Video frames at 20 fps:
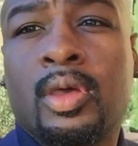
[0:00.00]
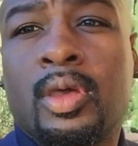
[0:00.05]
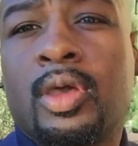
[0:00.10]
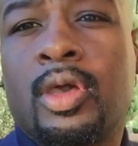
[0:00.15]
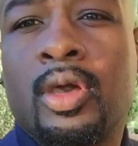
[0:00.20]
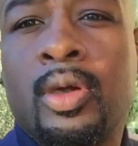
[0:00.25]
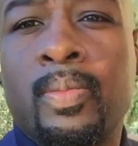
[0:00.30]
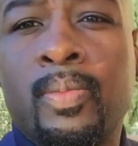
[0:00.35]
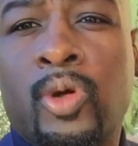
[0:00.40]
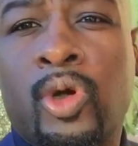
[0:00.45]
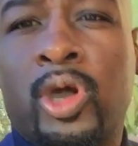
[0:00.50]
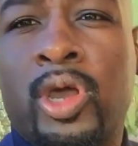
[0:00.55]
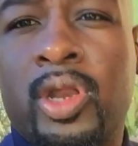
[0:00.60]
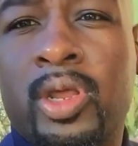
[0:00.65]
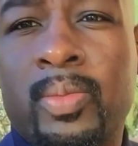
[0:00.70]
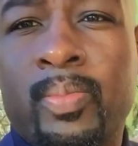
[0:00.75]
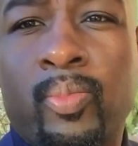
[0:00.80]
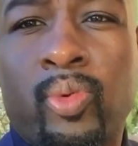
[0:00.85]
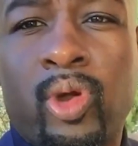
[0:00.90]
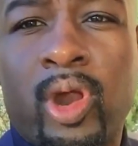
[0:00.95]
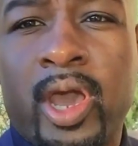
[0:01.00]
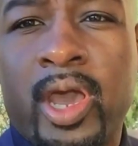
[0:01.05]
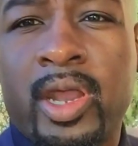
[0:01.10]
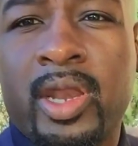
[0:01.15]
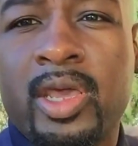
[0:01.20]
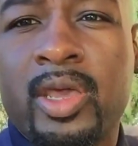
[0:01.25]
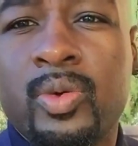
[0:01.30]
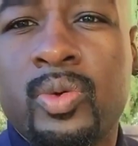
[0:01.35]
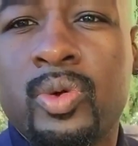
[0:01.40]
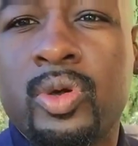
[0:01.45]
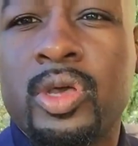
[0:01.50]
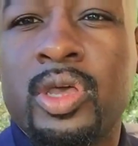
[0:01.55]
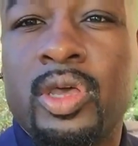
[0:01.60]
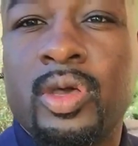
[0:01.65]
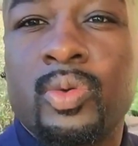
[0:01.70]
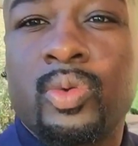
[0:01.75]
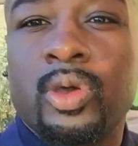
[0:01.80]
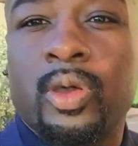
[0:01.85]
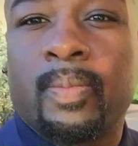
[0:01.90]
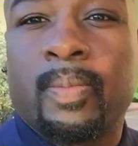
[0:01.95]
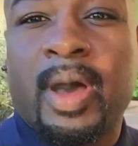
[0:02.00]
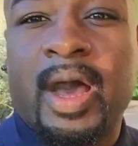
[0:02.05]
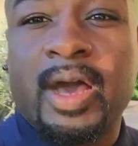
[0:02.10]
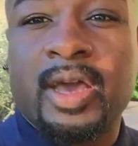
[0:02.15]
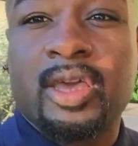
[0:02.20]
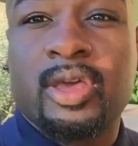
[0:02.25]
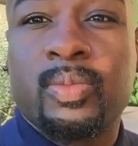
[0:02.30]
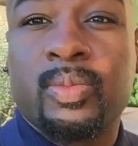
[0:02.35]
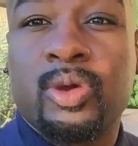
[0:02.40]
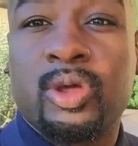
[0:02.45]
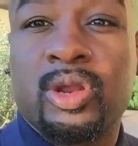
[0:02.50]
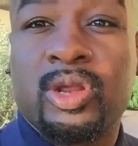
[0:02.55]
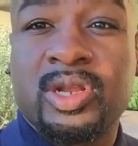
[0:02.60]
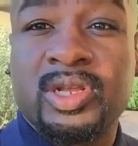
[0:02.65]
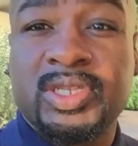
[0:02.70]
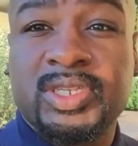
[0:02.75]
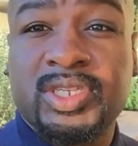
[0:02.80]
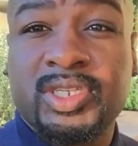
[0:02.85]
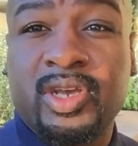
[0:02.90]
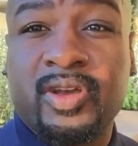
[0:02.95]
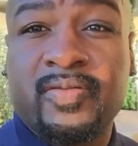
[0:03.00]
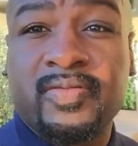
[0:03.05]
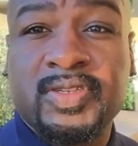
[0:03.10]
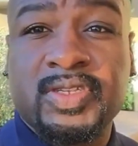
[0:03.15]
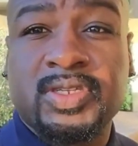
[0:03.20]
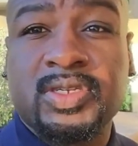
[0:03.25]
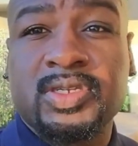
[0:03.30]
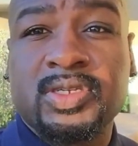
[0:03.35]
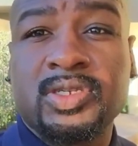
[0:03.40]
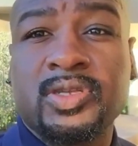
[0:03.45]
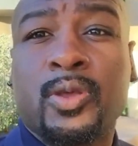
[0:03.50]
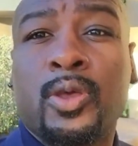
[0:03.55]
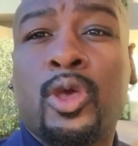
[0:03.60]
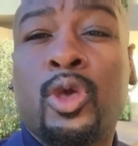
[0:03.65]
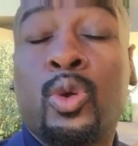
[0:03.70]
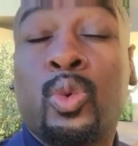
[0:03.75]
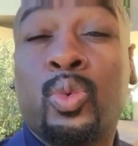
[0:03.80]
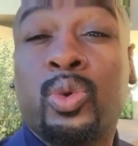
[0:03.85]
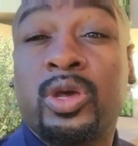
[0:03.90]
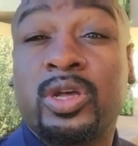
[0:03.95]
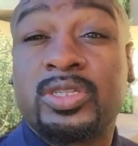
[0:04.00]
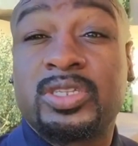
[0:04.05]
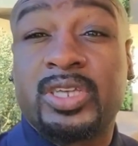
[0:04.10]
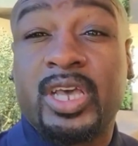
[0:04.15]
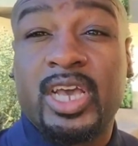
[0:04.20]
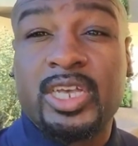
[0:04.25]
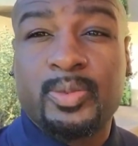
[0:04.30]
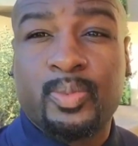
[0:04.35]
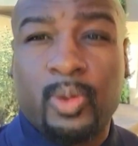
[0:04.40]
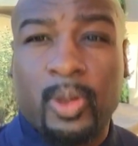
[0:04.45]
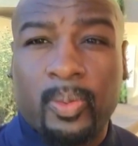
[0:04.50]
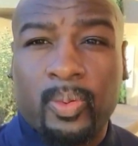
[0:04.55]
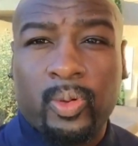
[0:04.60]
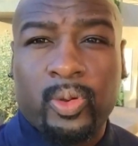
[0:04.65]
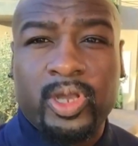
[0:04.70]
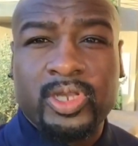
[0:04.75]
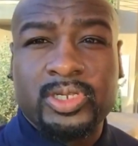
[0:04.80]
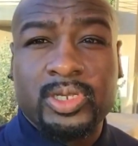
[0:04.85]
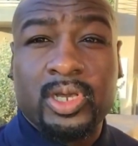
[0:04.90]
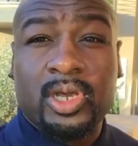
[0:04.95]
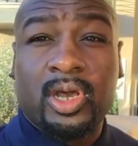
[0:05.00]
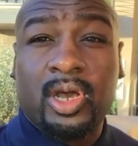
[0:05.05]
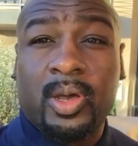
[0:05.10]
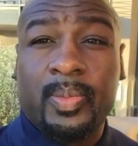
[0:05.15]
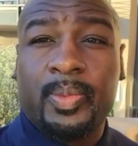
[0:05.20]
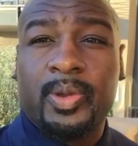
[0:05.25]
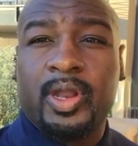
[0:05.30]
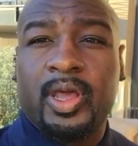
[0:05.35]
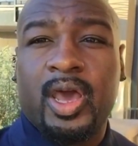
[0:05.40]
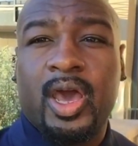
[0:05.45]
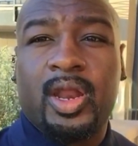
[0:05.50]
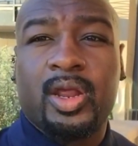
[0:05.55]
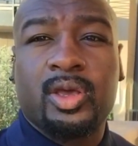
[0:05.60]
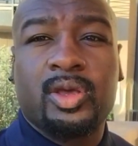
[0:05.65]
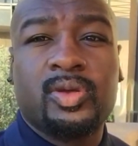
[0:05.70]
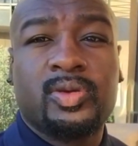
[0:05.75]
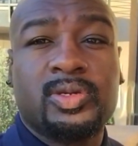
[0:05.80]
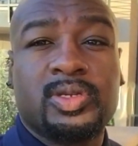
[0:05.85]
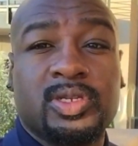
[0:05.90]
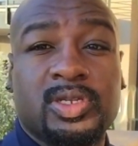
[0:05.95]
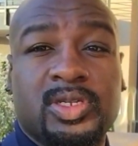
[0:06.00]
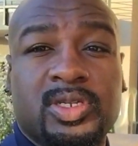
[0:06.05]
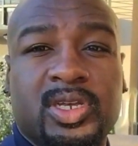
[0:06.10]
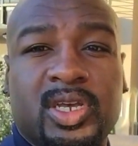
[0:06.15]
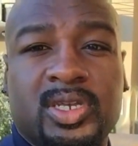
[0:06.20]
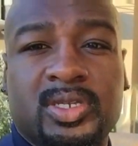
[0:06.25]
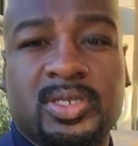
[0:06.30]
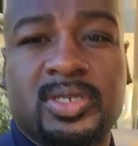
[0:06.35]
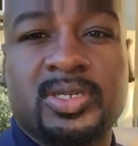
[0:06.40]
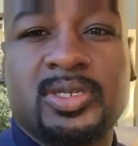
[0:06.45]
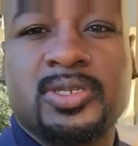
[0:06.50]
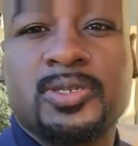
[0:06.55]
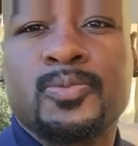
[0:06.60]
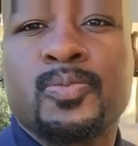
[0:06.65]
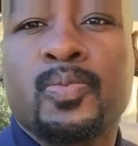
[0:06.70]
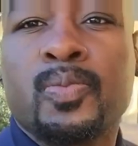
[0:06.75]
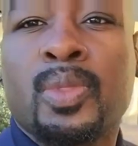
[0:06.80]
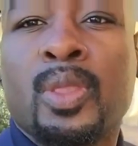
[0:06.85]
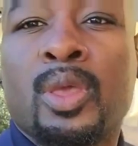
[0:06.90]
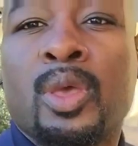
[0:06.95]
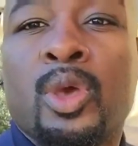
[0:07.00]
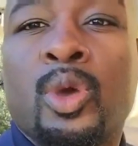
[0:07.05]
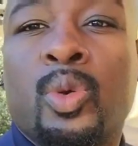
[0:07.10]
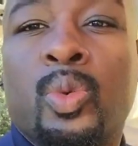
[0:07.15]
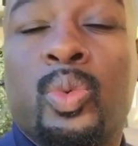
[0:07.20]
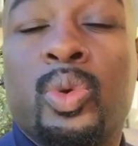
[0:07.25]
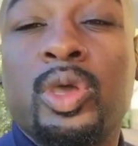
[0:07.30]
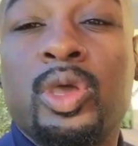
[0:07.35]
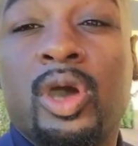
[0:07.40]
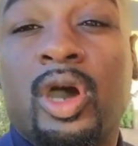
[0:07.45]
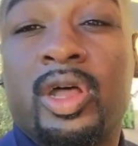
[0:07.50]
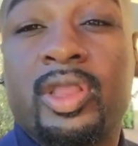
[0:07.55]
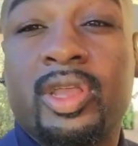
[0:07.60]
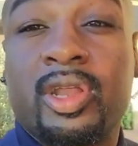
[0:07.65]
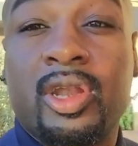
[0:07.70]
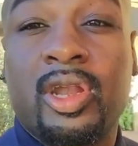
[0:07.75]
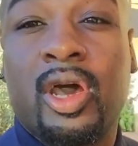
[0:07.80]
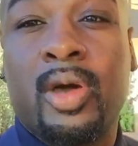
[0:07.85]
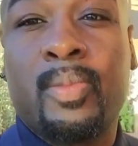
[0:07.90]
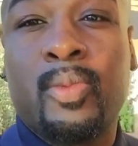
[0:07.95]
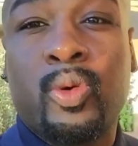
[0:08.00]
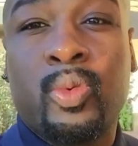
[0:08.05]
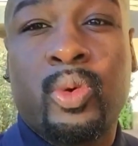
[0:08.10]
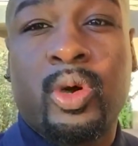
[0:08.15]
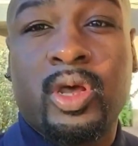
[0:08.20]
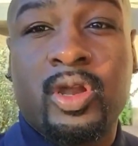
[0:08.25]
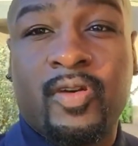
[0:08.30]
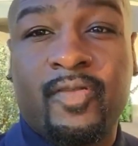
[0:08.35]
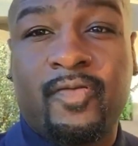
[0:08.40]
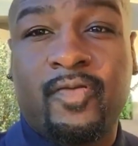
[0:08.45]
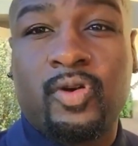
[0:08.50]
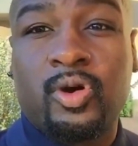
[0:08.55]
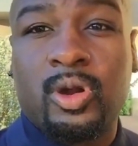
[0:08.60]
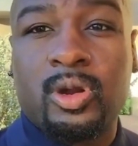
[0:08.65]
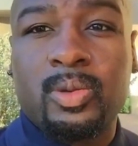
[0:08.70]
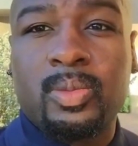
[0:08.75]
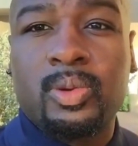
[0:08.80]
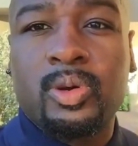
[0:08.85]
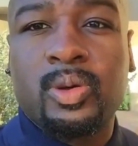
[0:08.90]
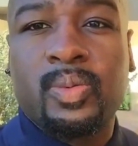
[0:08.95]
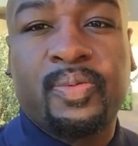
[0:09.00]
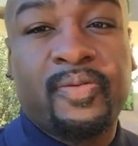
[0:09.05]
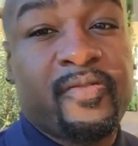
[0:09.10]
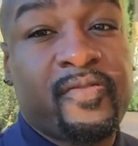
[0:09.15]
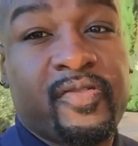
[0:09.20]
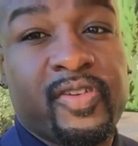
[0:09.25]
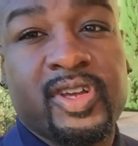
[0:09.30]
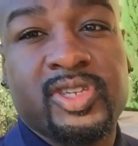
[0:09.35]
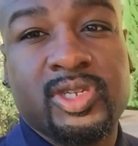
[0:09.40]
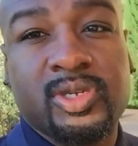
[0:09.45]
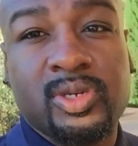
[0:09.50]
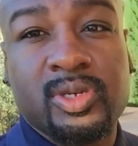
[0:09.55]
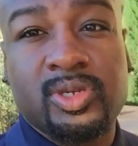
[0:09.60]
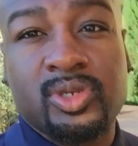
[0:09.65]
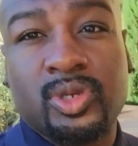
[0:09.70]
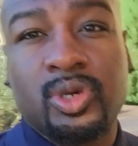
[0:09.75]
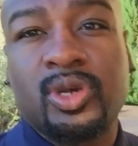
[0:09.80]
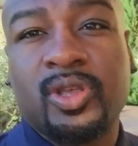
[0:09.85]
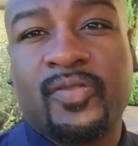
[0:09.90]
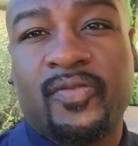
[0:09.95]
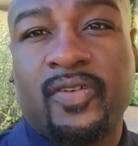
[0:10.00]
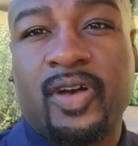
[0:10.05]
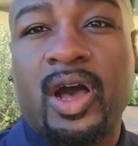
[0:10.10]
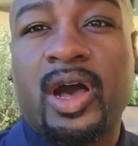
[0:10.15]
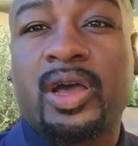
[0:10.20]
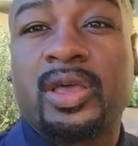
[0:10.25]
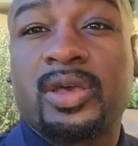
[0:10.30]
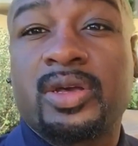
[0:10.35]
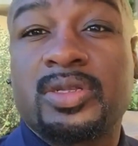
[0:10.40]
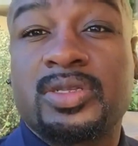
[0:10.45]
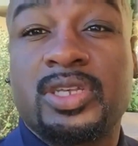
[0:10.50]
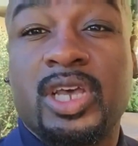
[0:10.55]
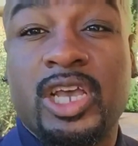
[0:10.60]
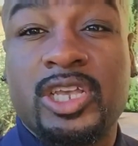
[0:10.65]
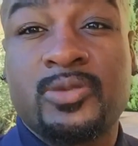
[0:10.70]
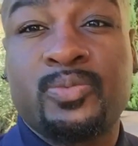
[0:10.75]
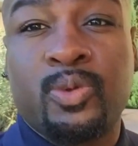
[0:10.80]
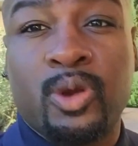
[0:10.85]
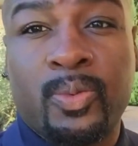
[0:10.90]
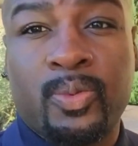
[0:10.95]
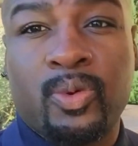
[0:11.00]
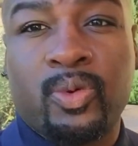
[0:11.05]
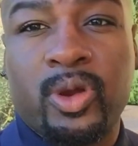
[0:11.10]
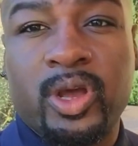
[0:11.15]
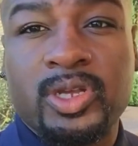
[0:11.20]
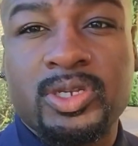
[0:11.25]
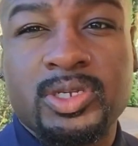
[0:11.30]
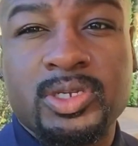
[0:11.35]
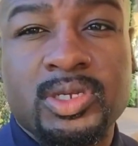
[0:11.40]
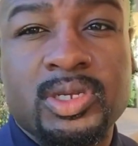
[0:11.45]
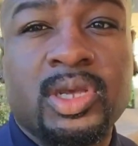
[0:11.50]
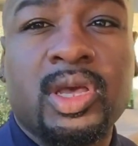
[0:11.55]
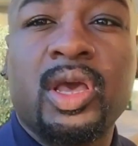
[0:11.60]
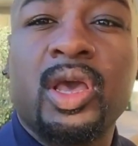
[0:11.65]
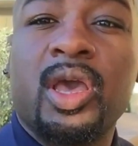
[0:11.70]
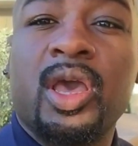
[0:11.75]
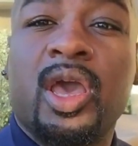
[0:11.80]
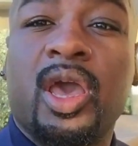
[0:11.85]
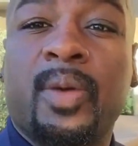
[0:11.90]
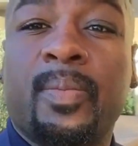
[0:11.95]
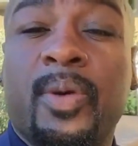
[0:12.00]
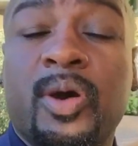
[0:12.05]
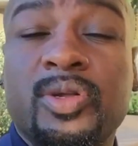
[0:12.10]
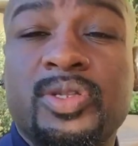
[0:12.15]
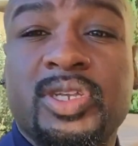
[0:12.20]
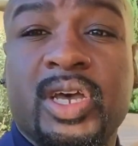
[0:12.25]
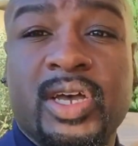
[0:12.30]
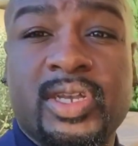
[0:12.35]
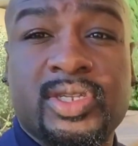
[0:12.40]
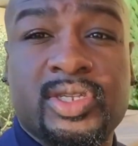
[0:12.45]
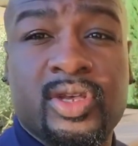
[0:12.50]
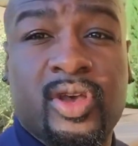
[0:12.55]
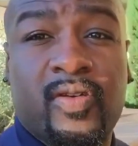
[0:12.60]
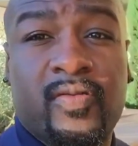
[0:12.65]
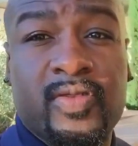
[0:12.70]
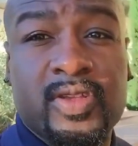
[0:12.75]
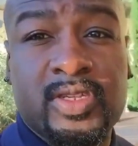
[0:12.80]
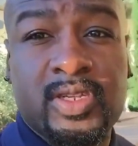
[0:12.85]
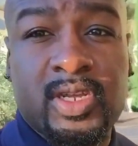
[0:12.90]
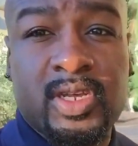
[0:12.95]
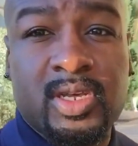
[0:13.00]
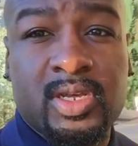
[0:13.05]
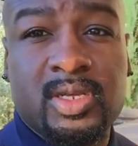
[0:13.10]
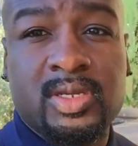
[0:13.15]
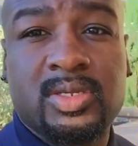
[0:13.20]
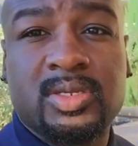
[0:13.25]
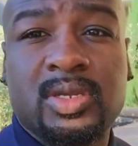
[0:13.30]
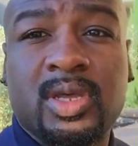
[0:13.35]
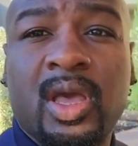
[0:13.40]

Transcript: Good morning, Brian Ewell here with My Community Services. We are a tax preparation company out of Houston, Texas. We are the number one affordable professional source for all your tax preparation and multi-service needs.